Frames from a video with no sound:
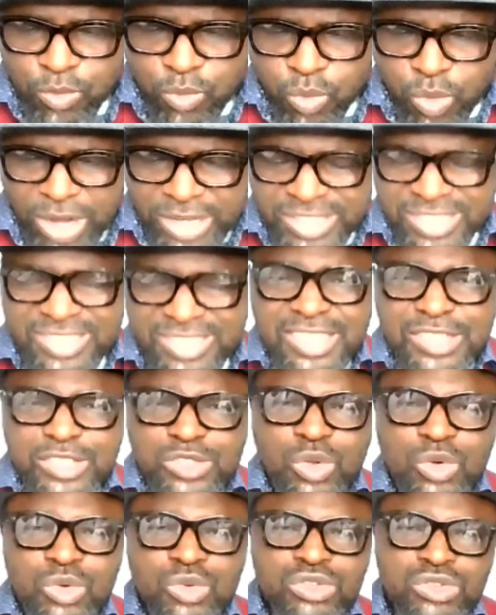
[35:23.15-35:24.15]
What is the
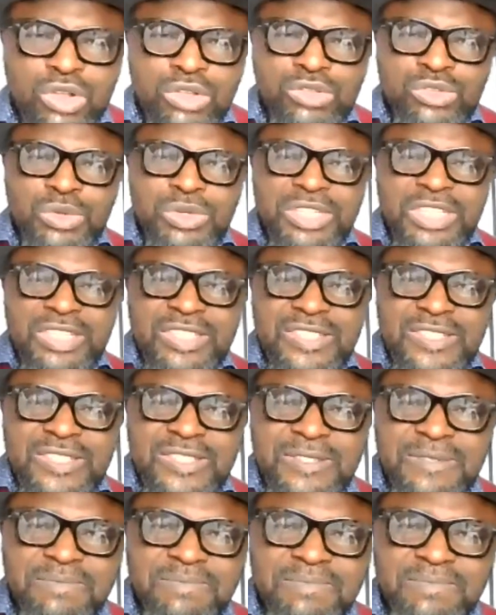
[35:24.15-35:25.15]
solution to
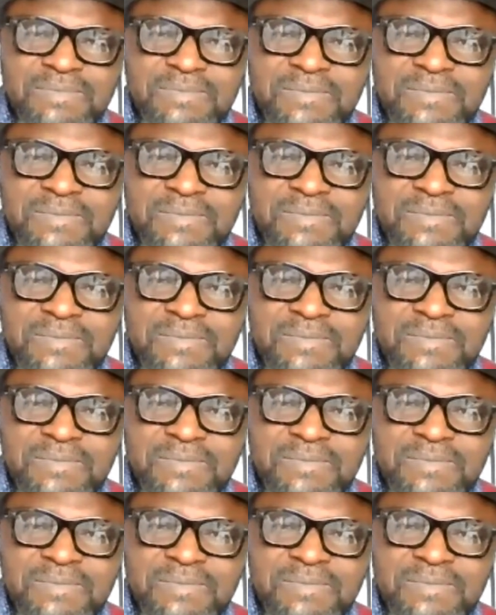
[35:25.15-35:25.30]
this?